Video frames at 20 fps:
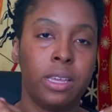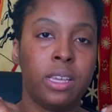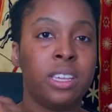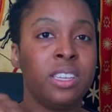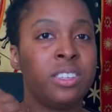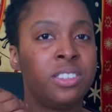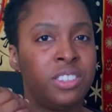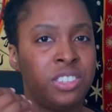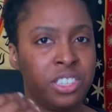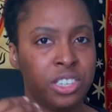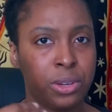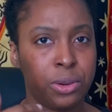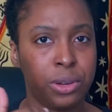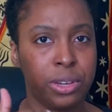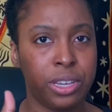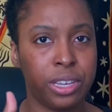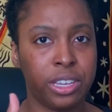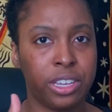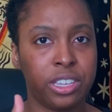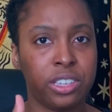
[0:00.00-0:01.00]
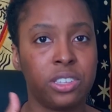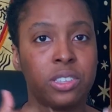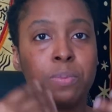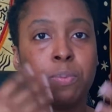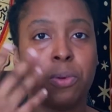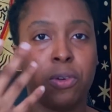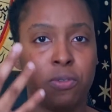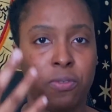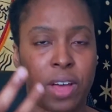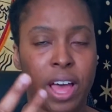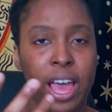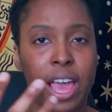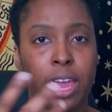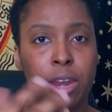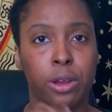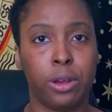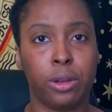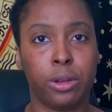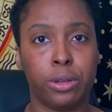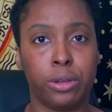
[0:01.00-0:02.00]
serious,
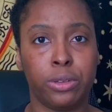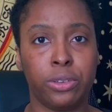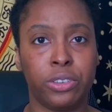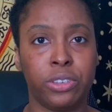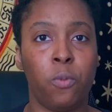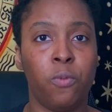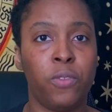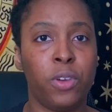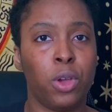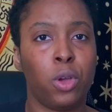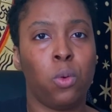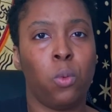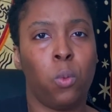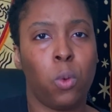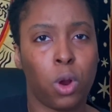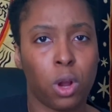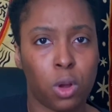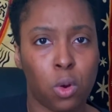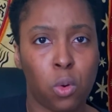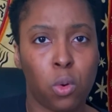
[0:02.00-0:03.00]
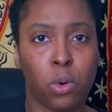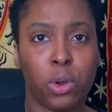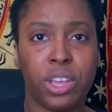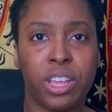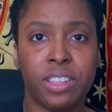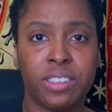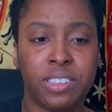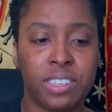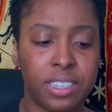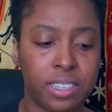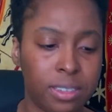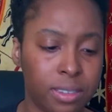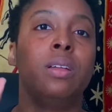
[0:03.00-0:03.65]
providers, very work-oriented.